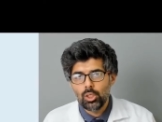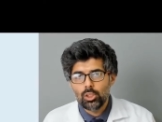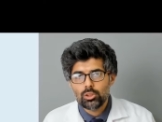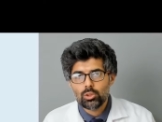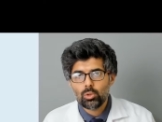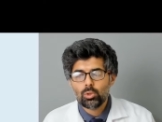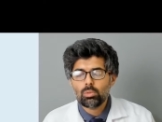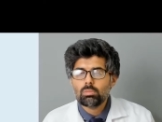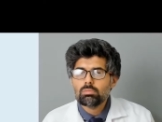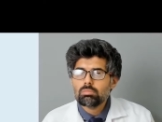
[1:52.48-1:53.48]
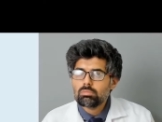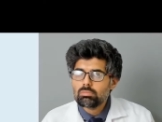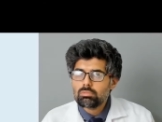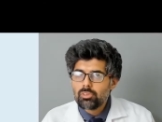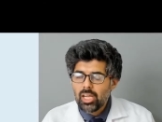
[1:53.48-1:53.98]
So,
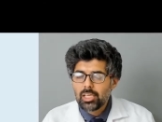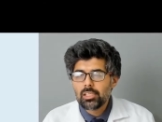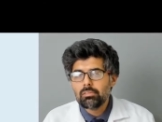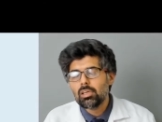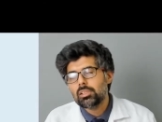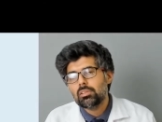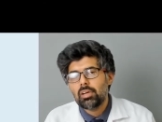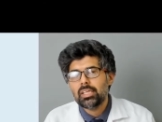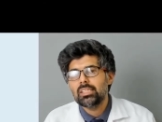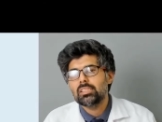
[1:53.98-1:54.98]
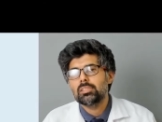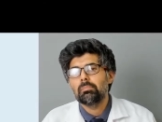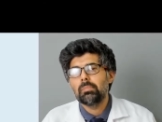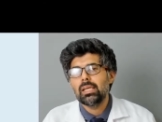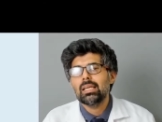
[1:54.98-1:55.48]
reactive arthritis
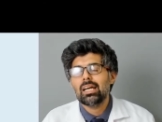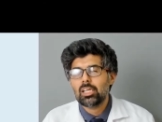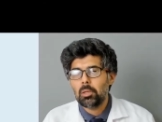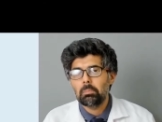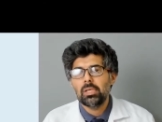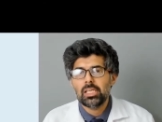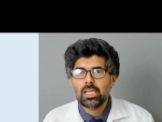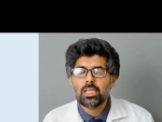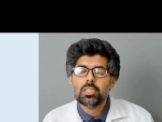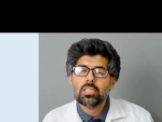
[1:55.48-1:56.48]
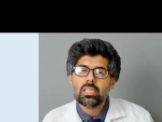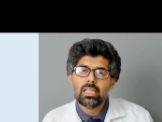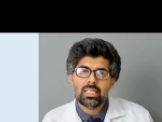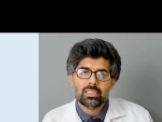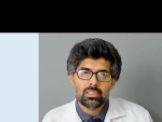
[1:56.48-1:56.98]
being a complication
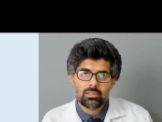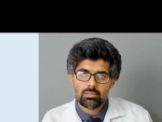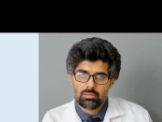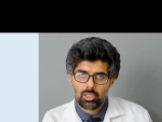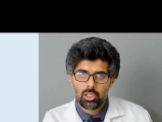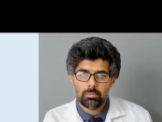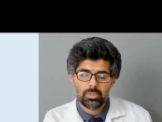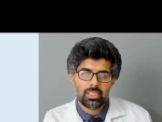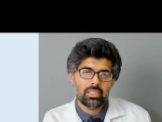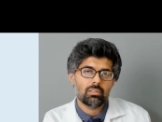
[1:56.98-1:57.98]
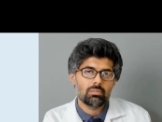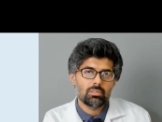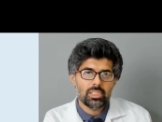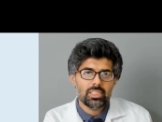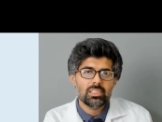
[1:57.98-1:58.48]
is clumped in
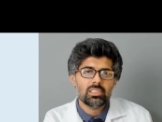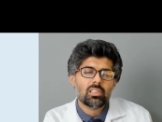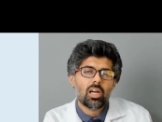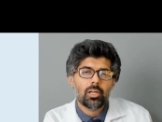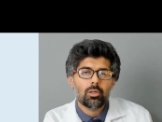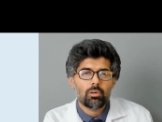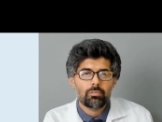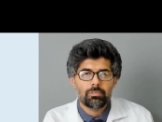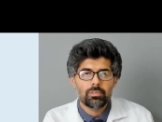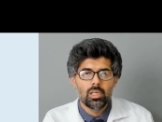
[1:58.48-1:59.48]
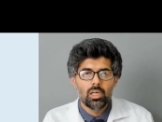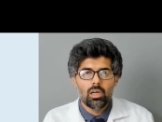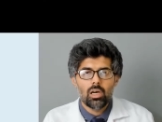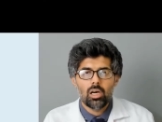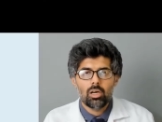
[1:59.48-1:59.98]
these kind of
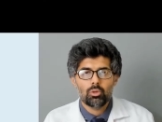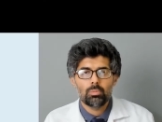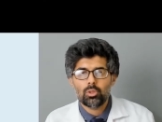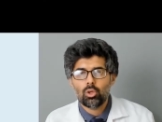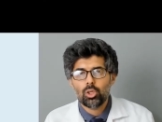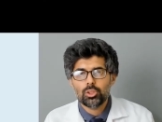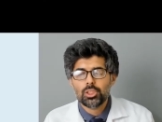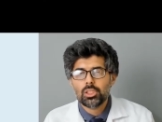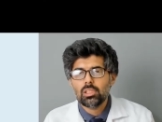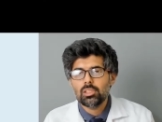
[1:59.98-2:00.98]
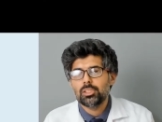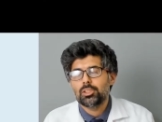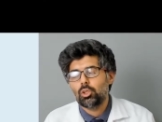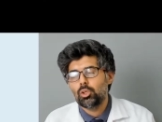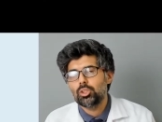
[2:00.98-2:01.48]
rheumatological
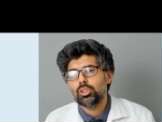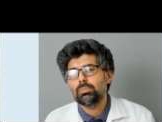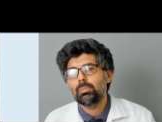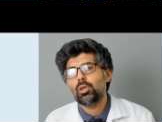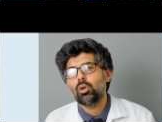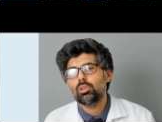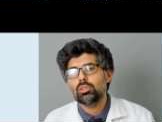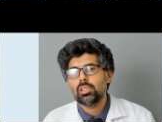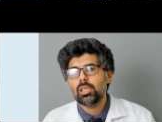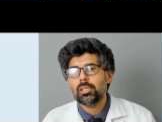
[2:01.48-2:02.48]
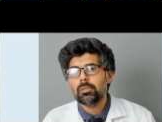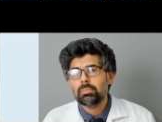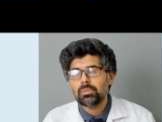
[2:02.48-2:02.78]
disorders because it